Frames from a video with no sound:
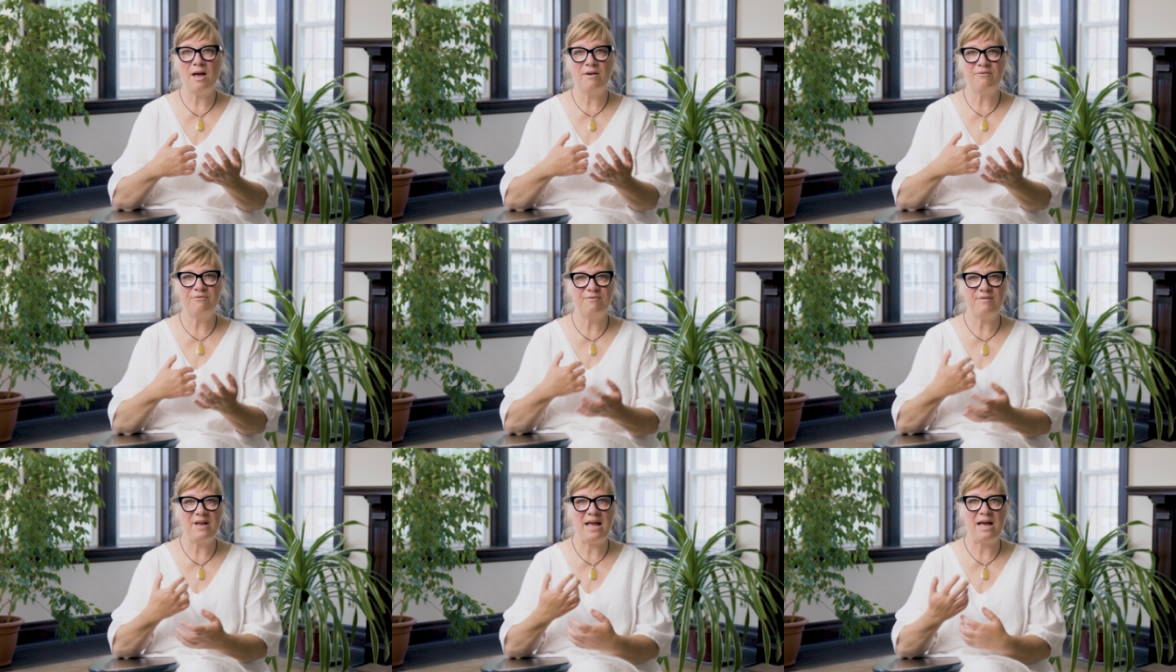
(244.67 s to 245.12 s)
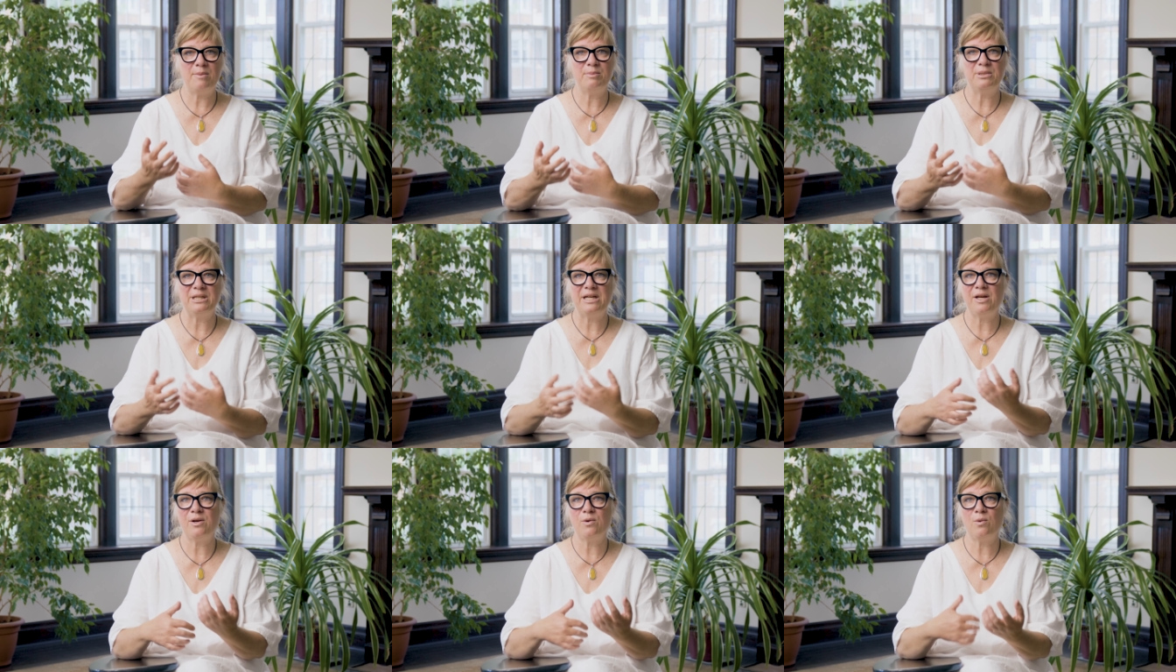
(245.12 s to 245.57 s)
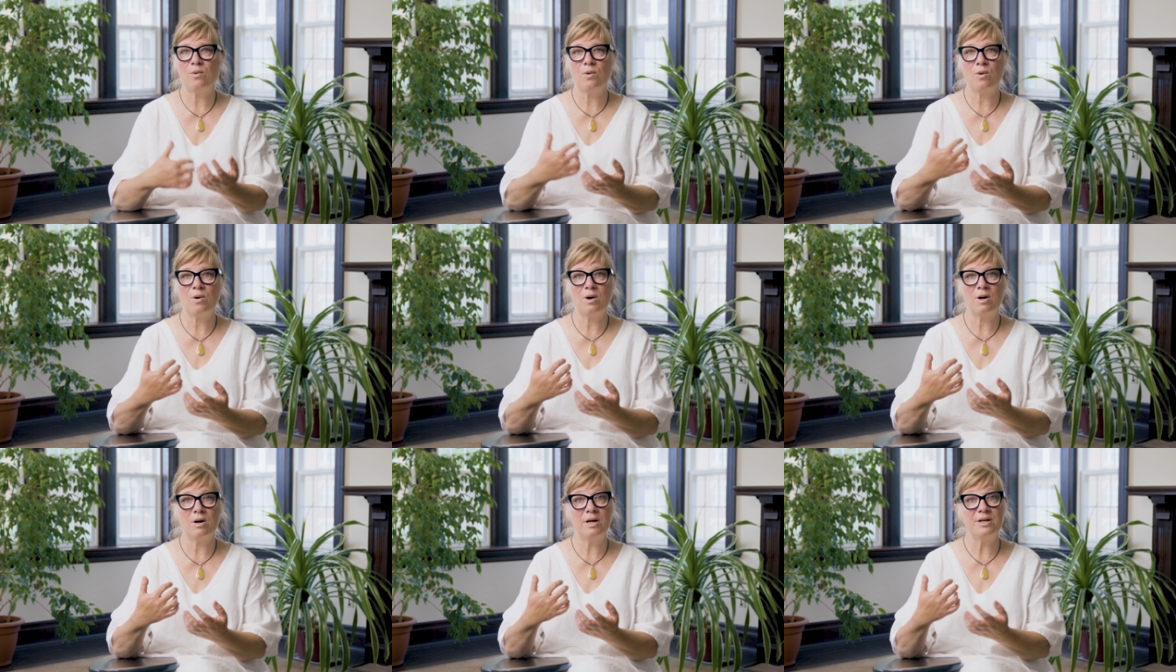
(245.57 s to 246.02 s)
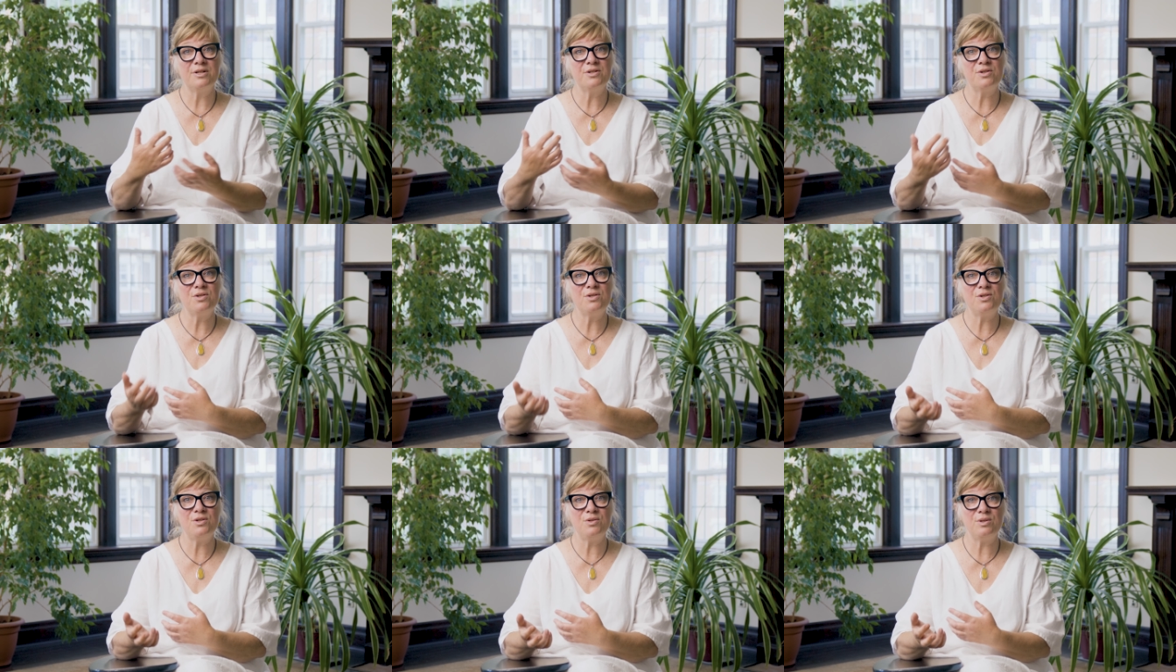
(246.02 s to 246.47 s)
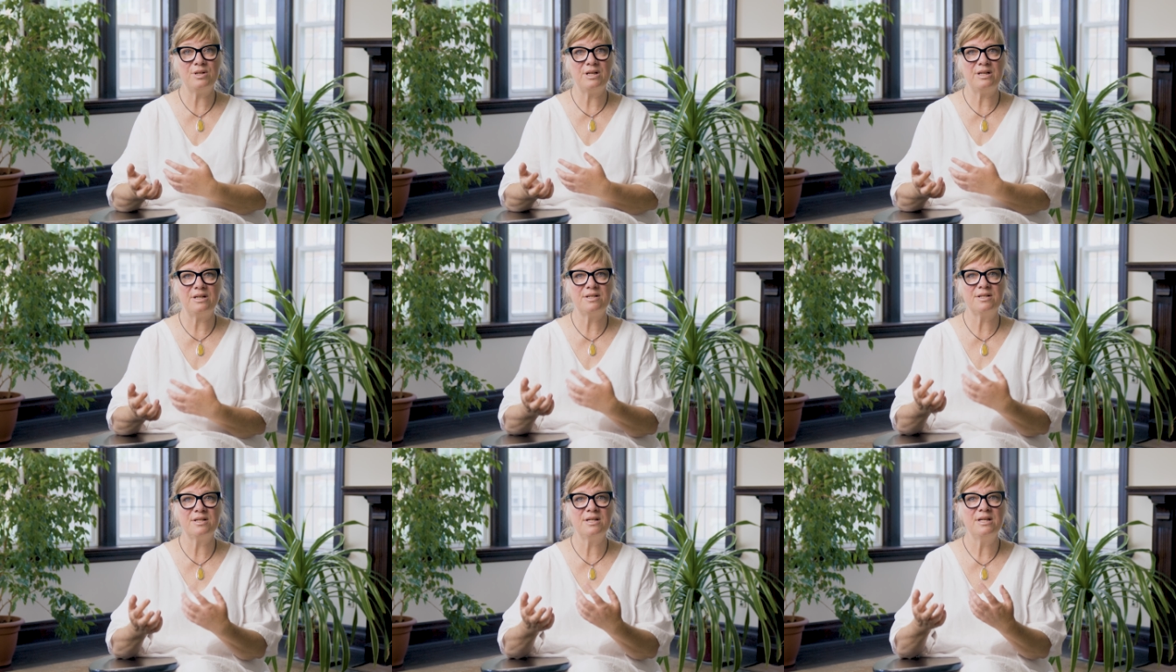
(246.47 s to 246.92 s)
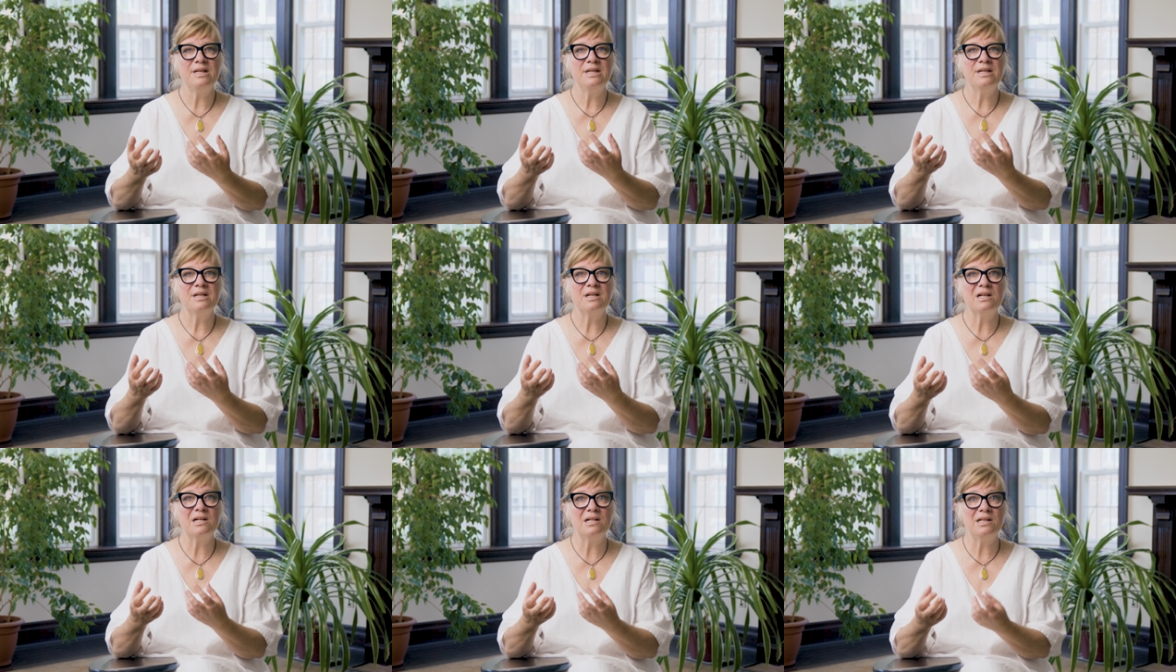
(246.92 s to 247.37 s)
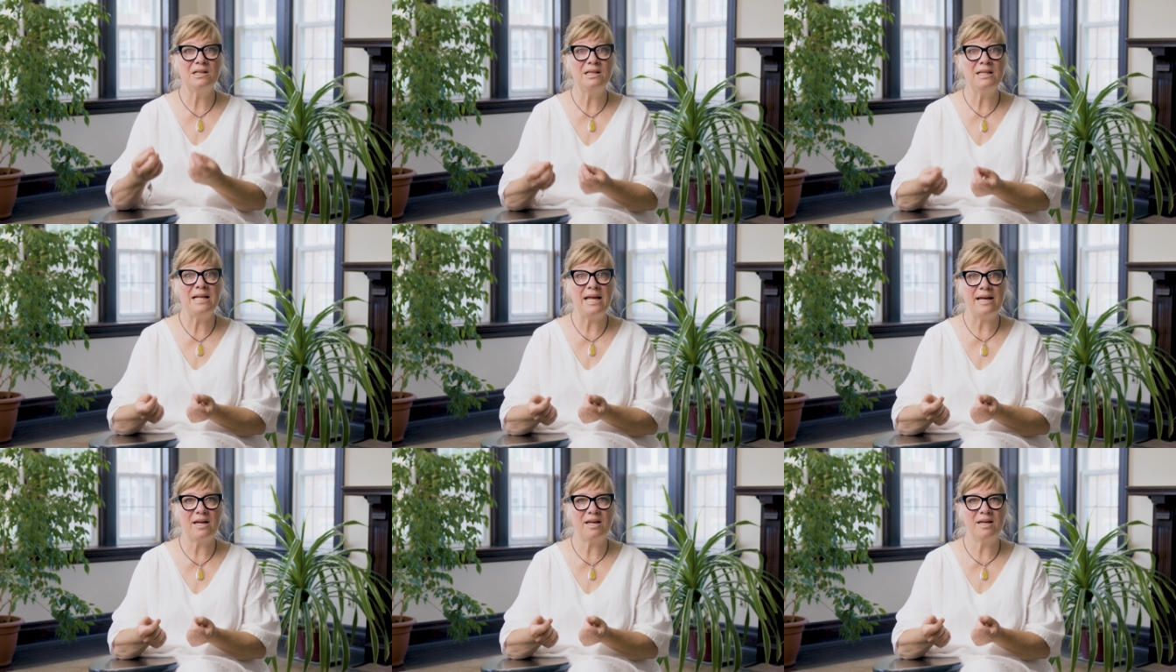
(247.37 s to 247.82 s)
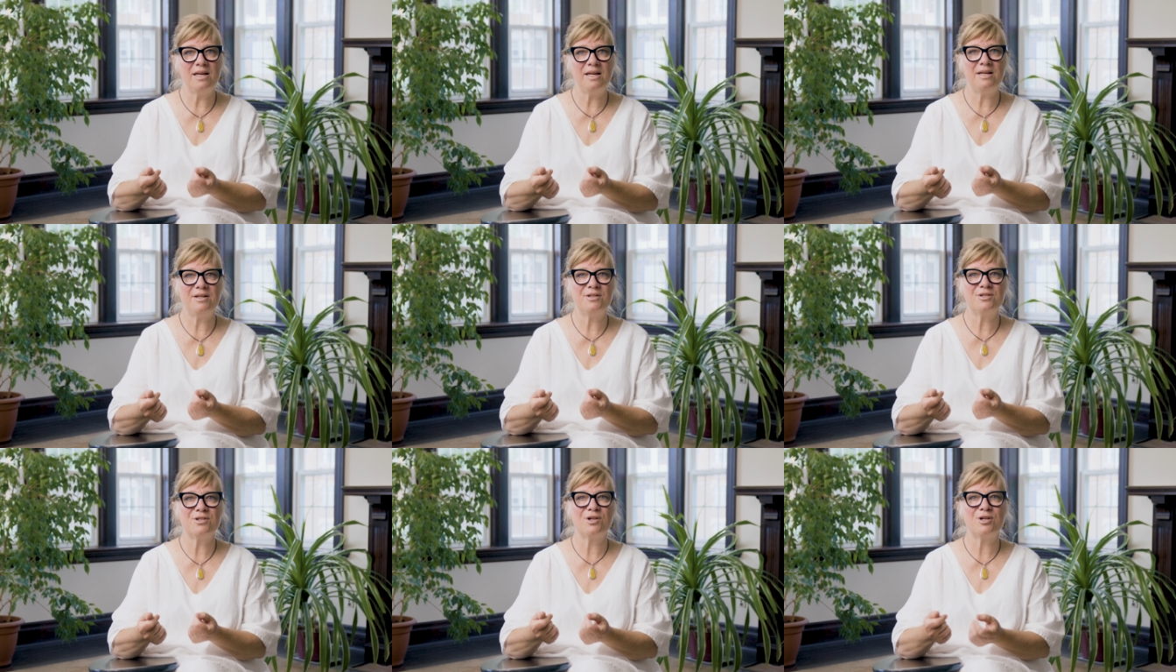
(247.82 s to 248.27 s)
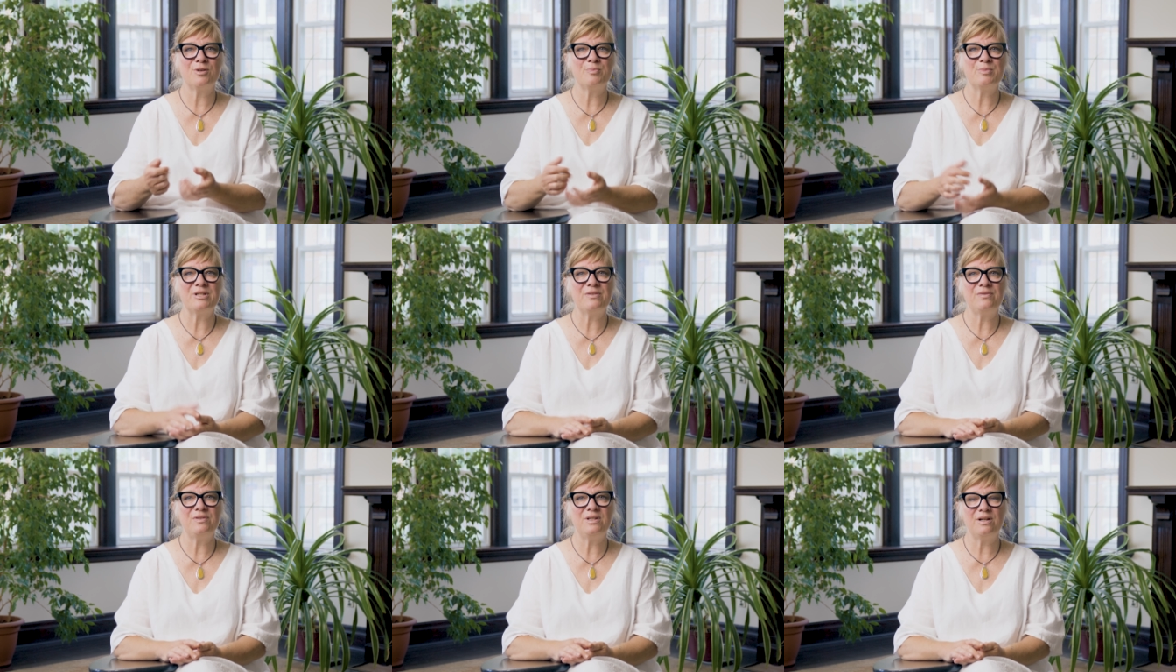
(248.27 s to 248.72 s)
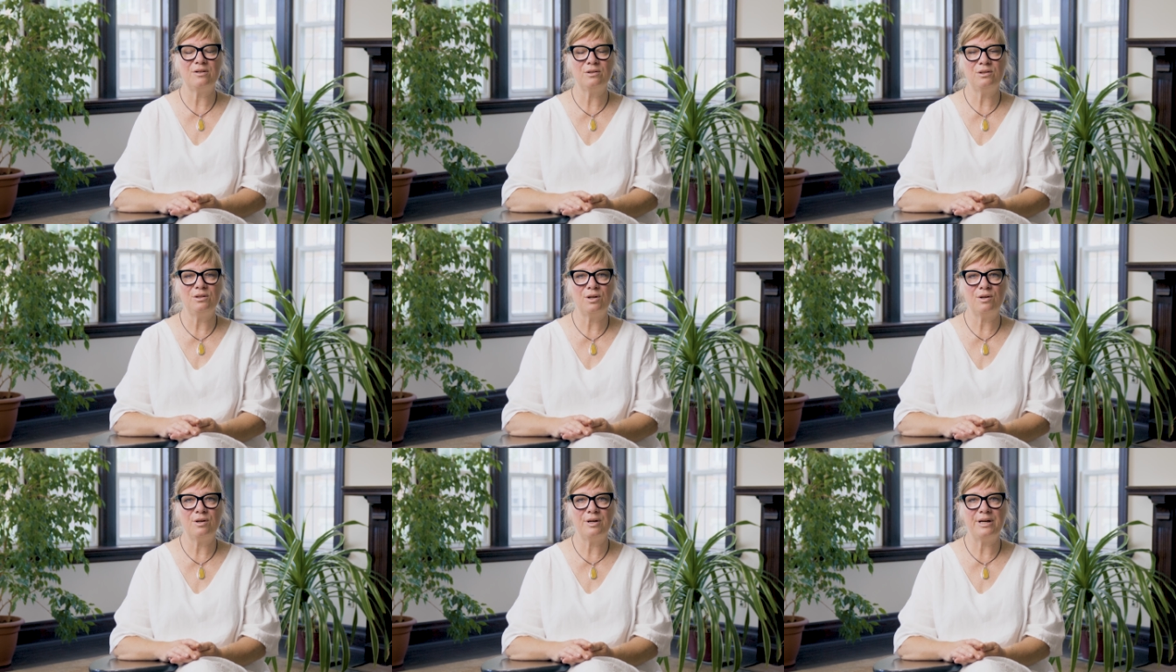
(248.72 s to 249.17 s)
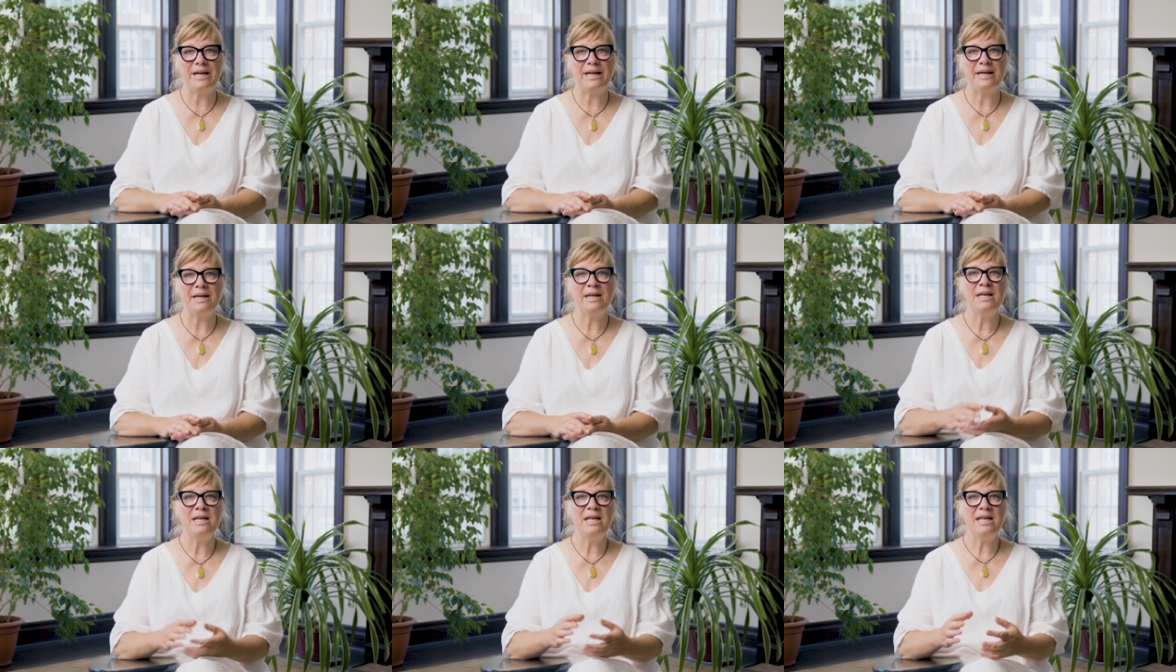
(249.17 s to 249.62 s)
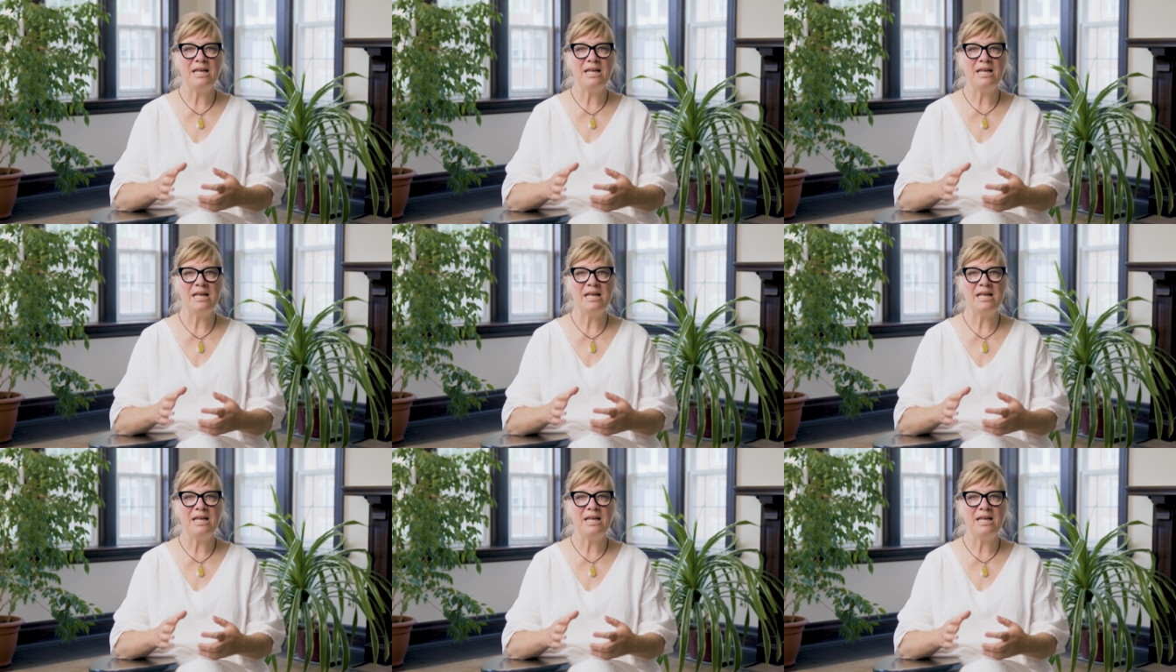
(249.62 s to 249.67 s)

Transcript: a family or a student click in terms of their learning.